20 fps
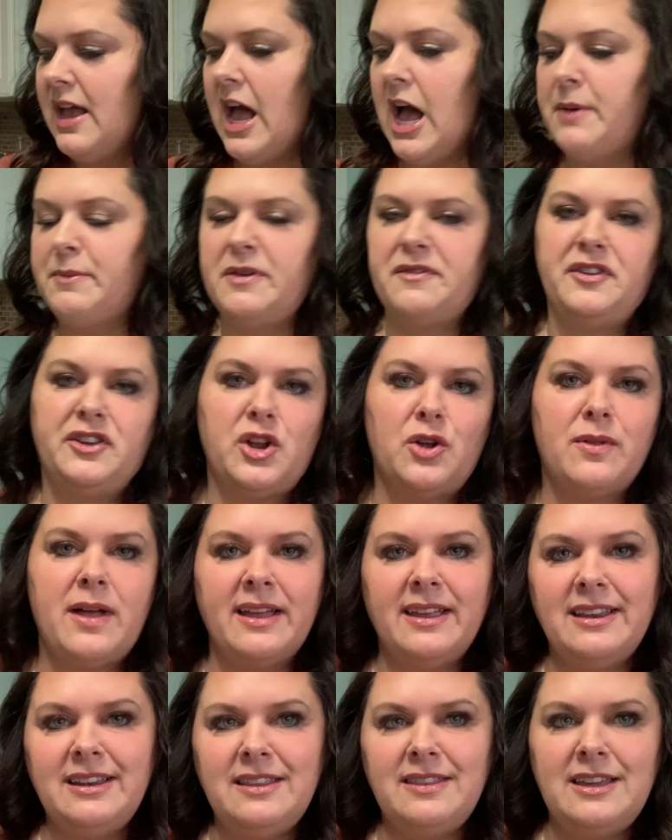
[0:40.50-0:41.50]
If you don't
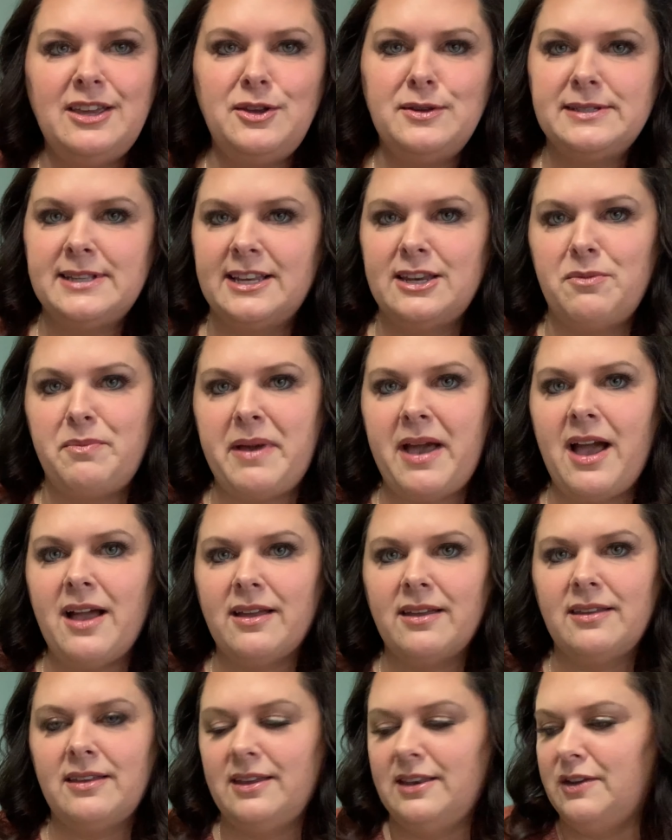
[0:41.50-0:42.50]
like anything, you send it back.
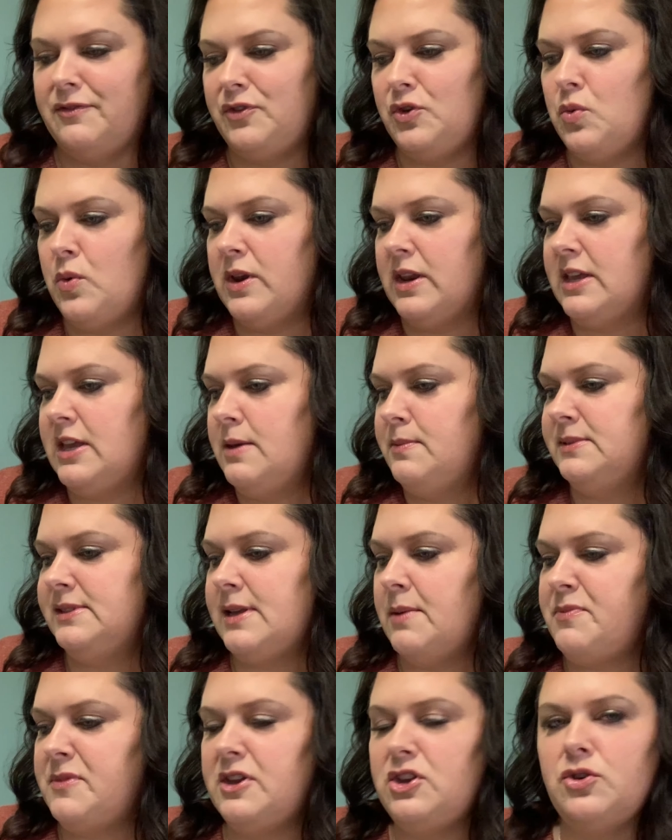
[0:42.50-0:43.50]
And if you want to keep
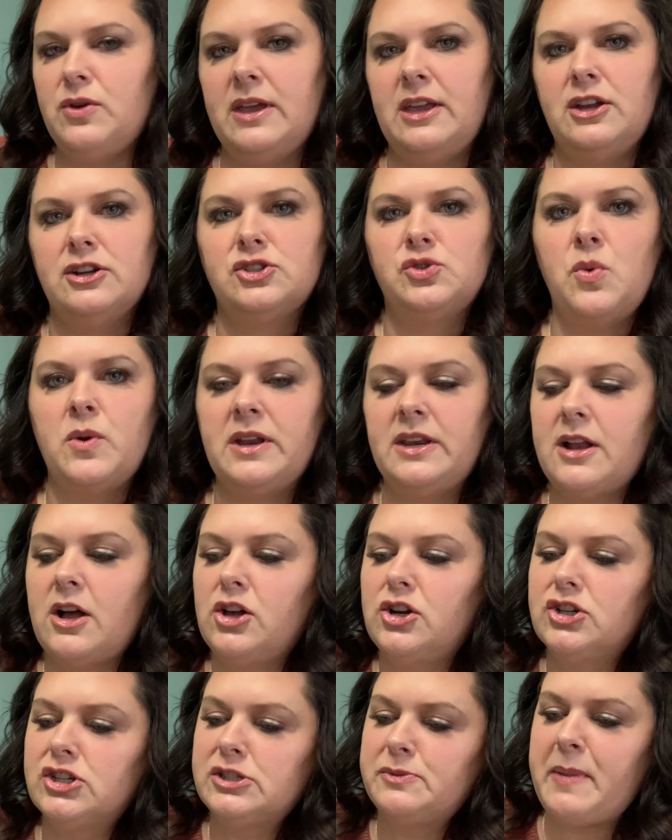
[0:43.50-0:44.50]
something, you get your
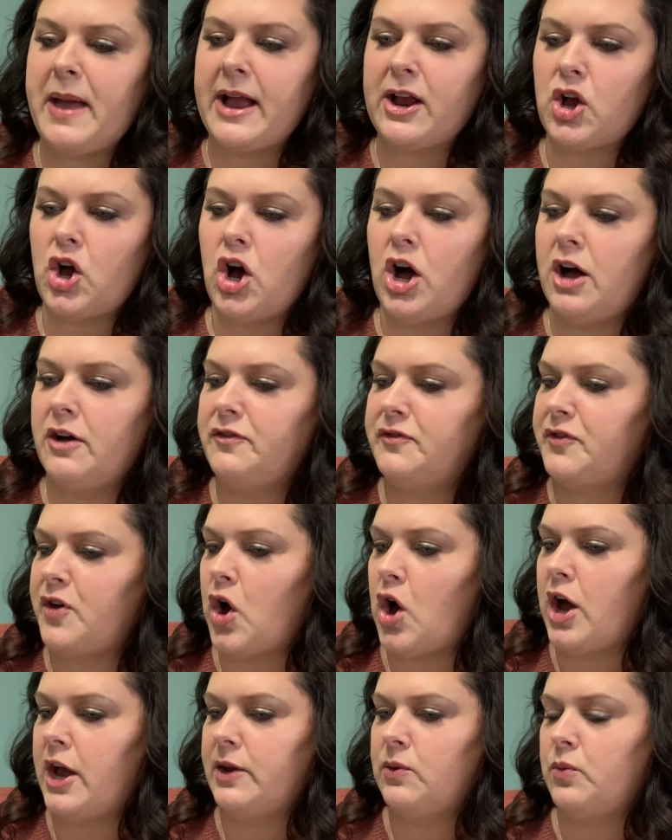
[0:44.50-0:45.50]
$20 back off
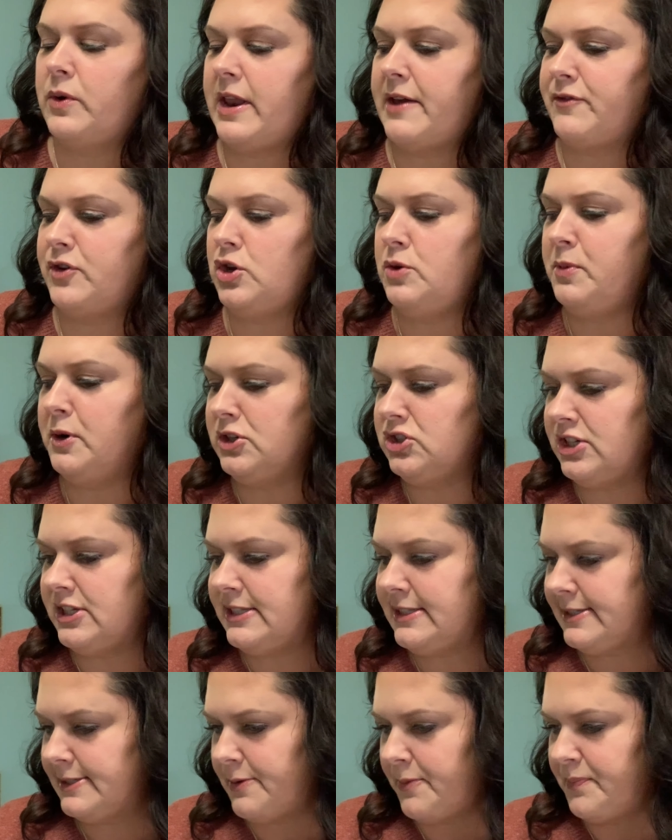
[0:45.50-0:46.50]
on whatever you purchase.
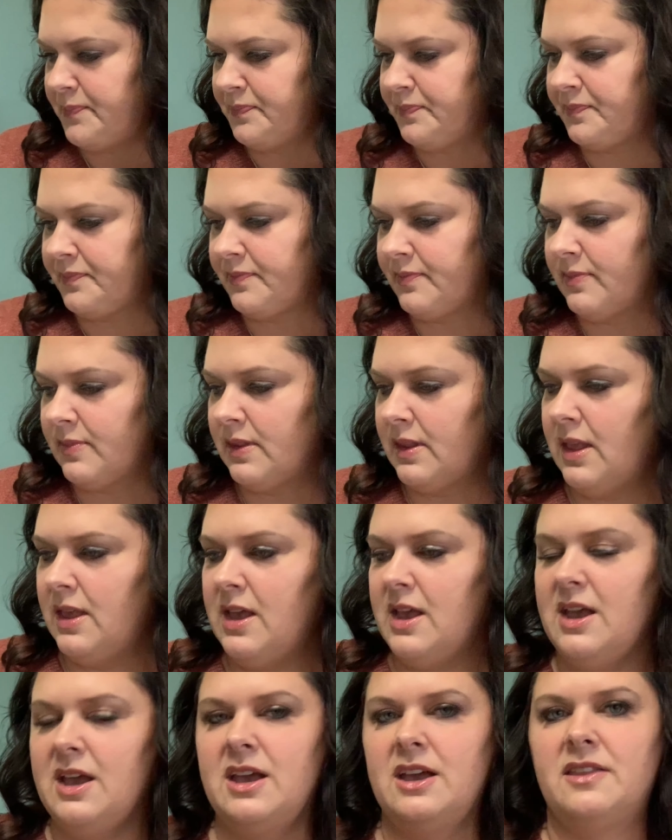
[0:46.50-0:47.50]

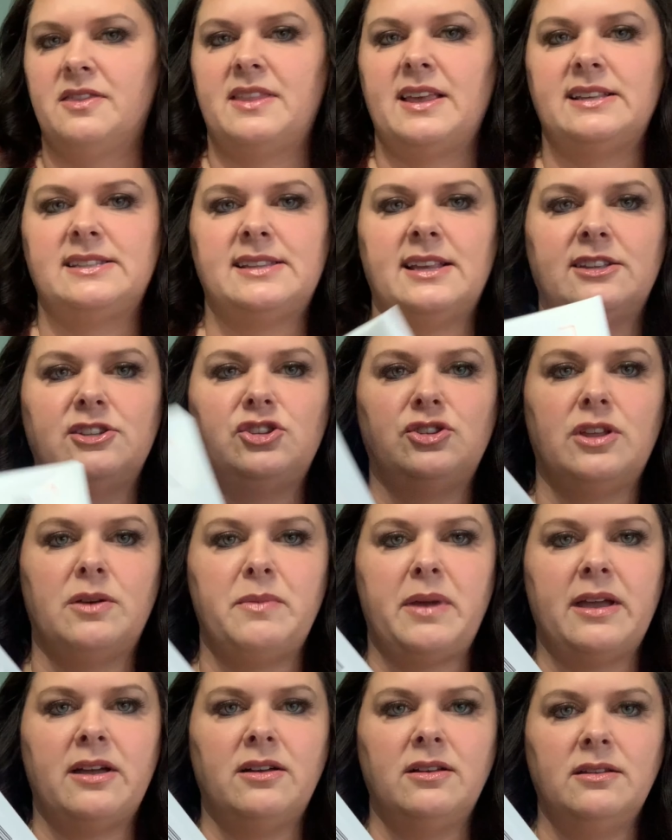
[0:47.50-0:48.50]
They send you the
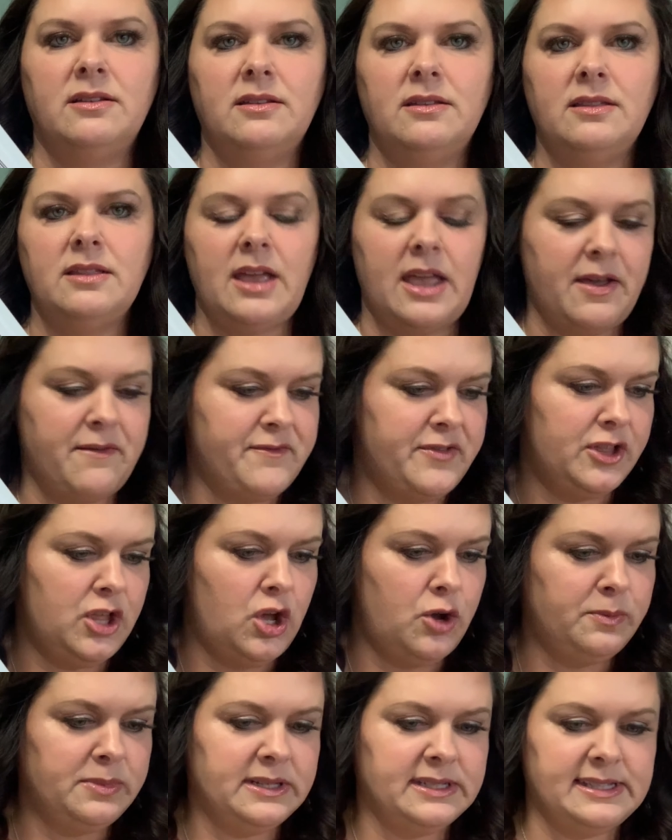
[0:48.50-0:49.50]
mail
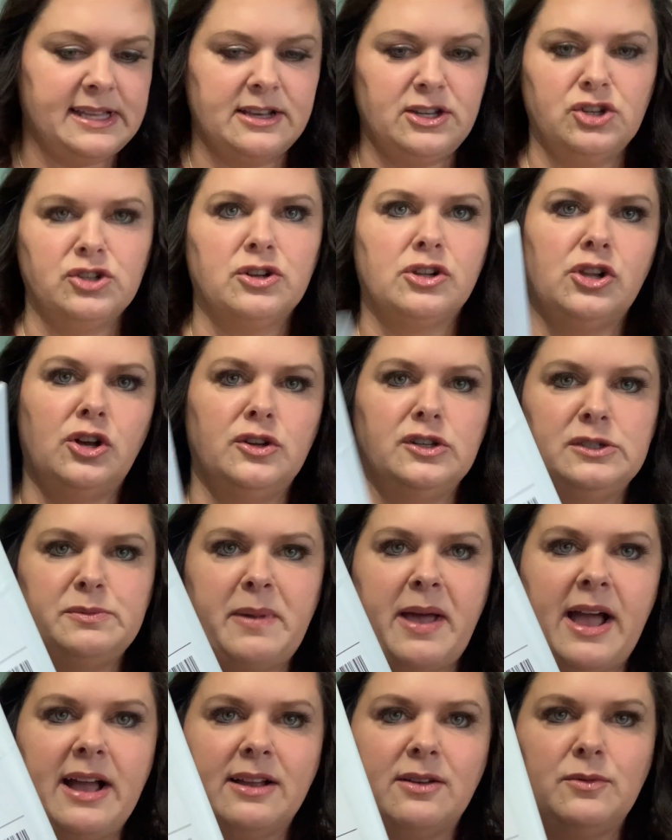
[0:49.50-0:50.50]
envelope to send your clothes
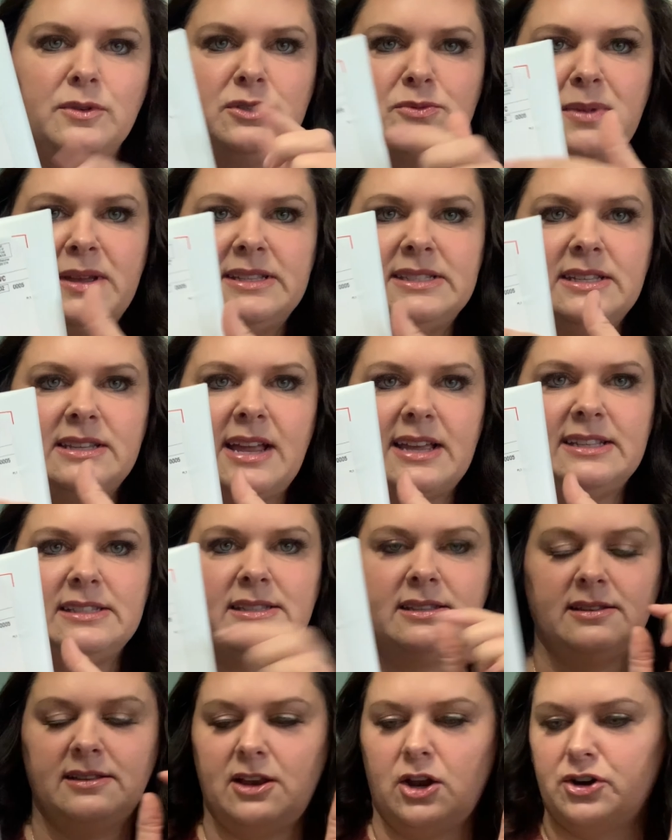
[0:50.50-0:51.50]
back, which makes it nice.
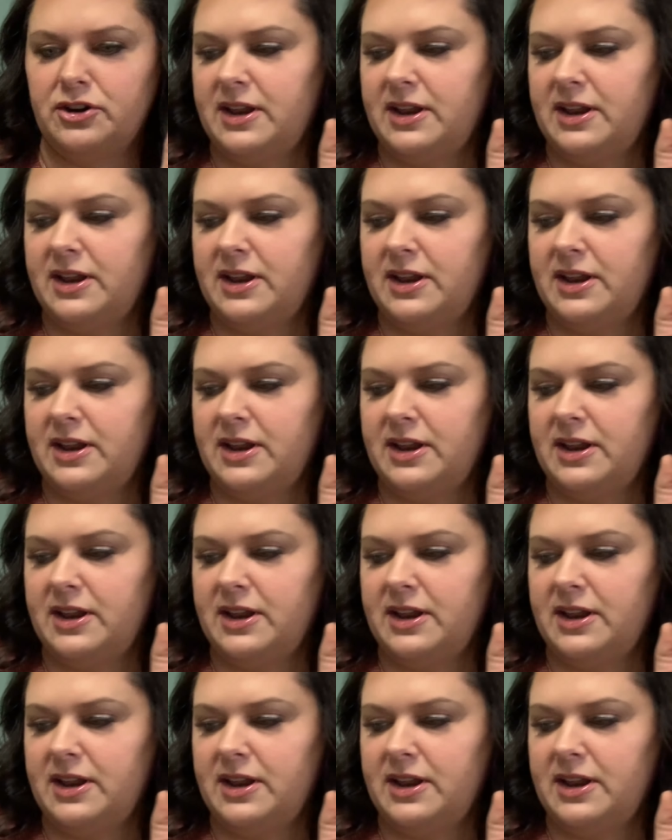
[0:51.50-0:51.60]
It already